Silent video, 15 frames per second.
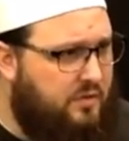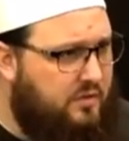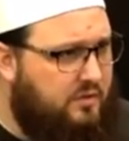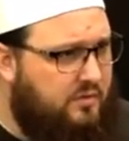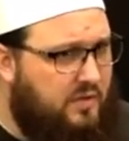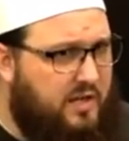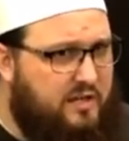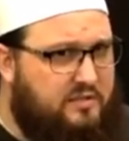
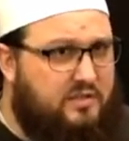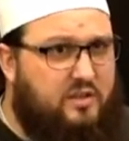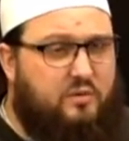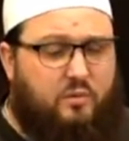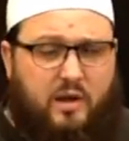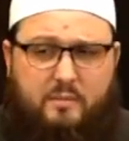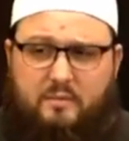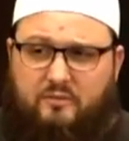right? So the
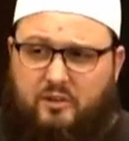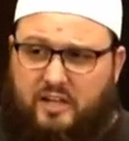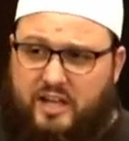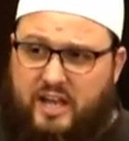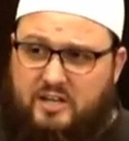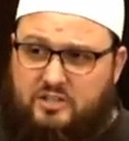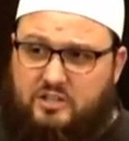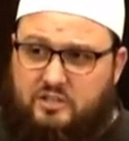
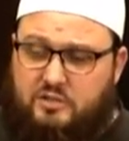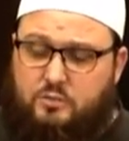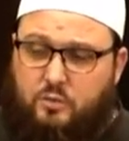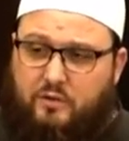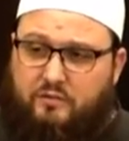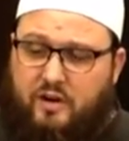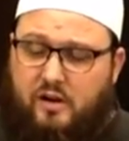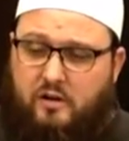ramifications were
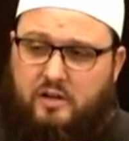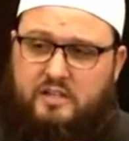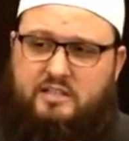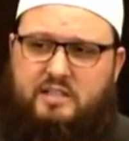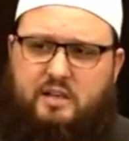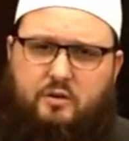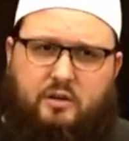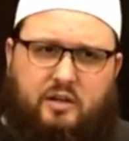very
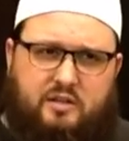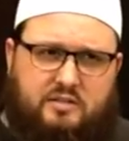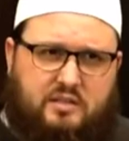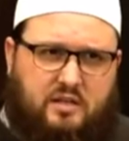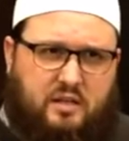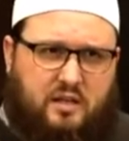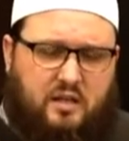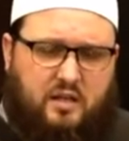serious.
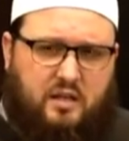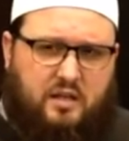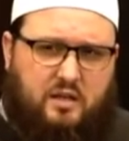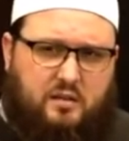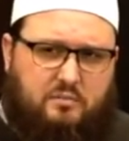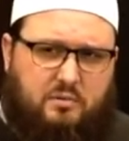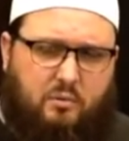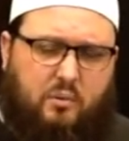
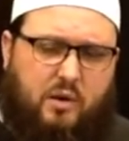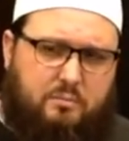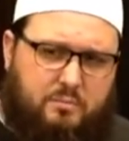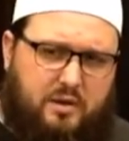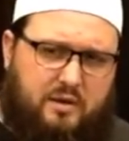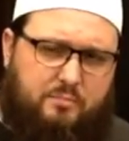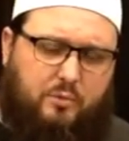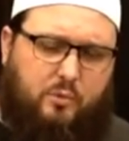But when
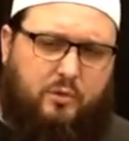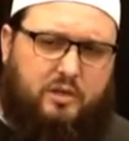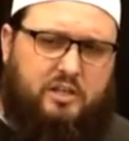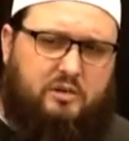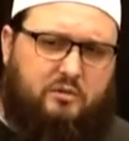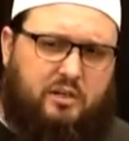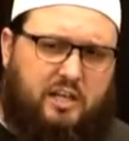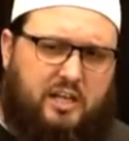people were
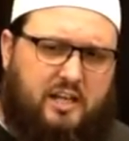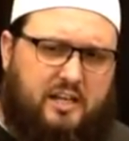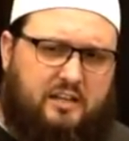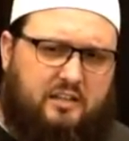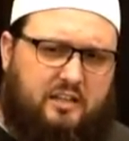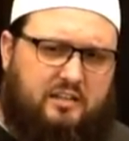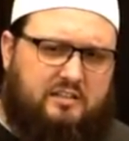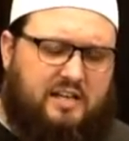doing it at
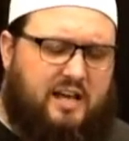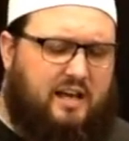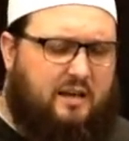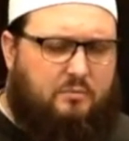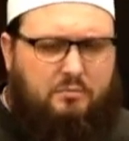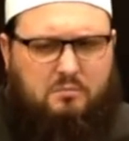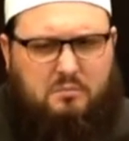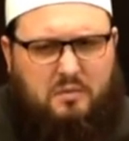the
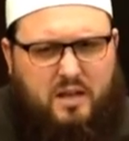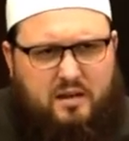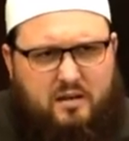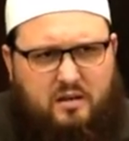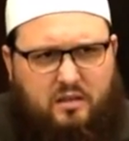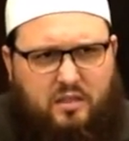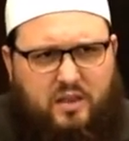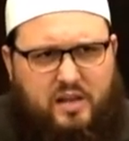time, they
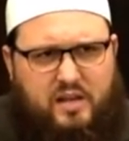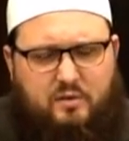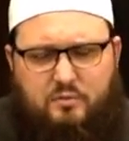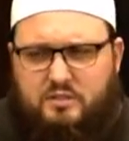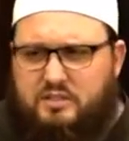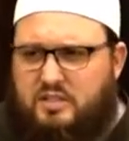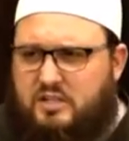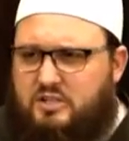didn't think it was
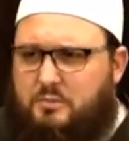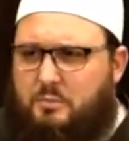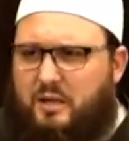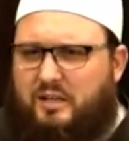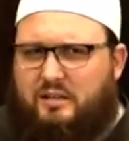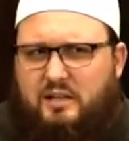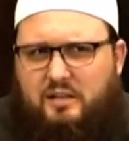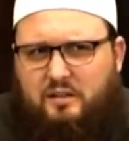such a big
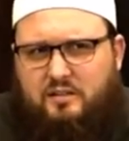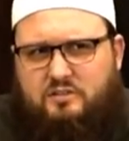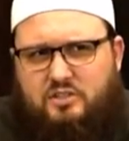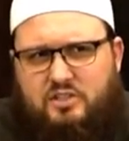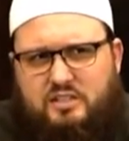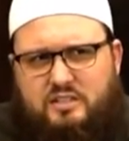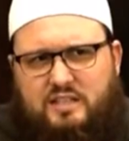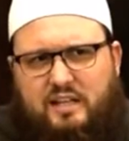deal. It's
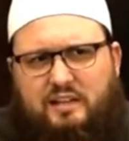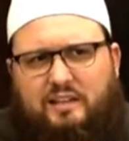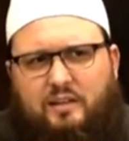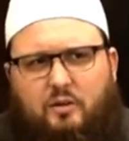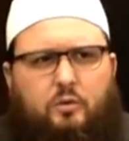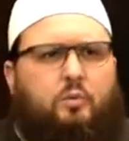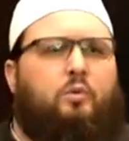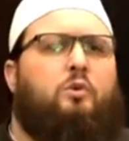just a
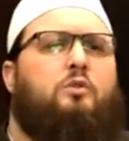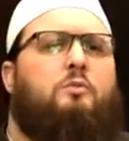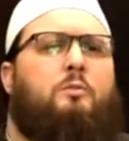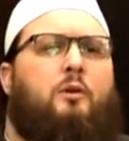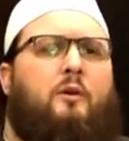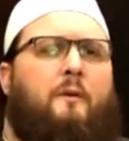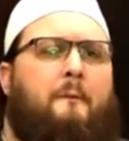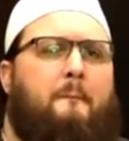little
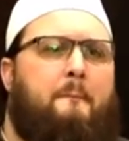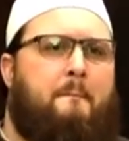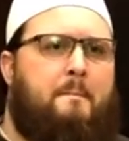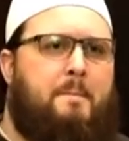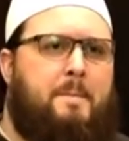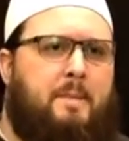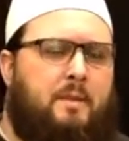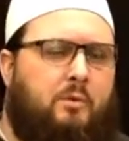rumor,
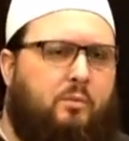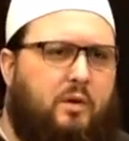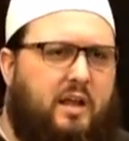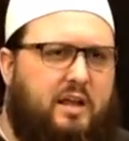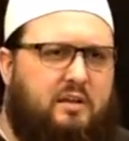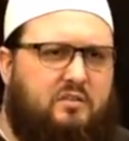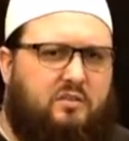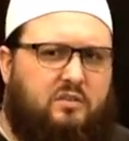right?